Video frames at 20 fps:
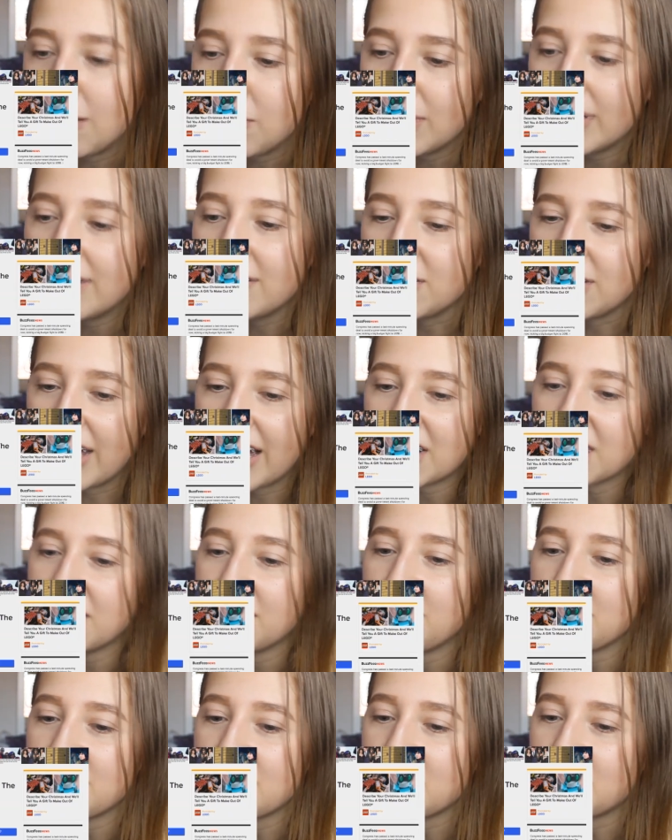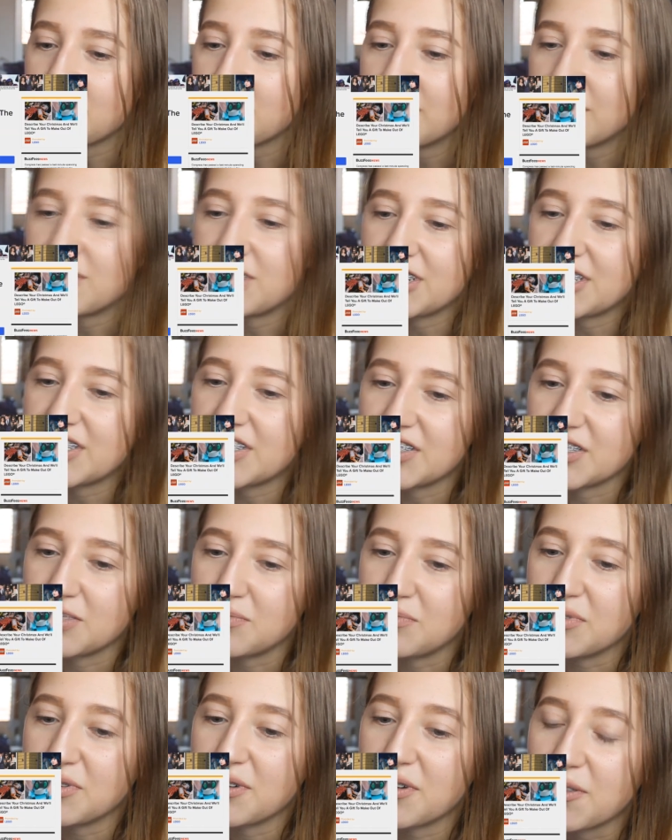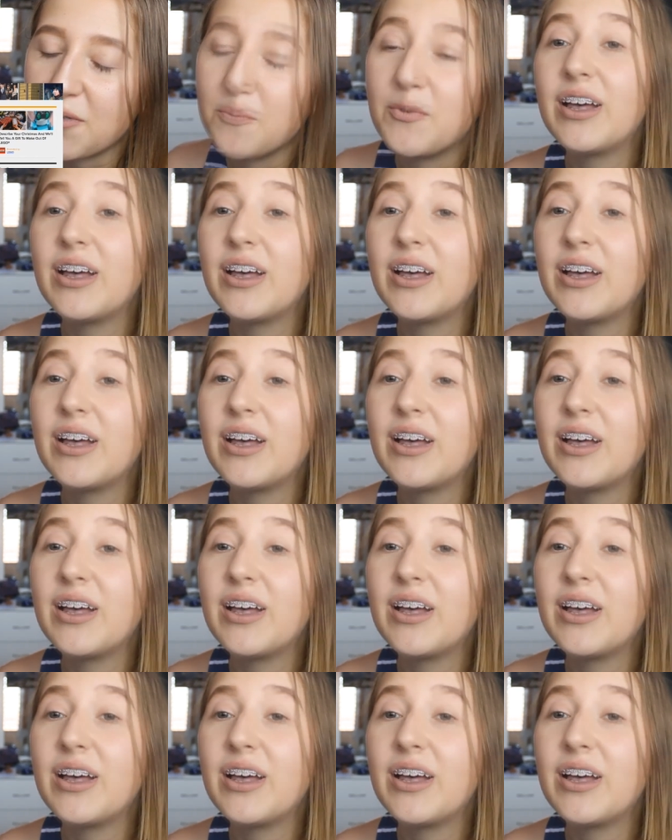How well do you actually know the story of Jesus' birth?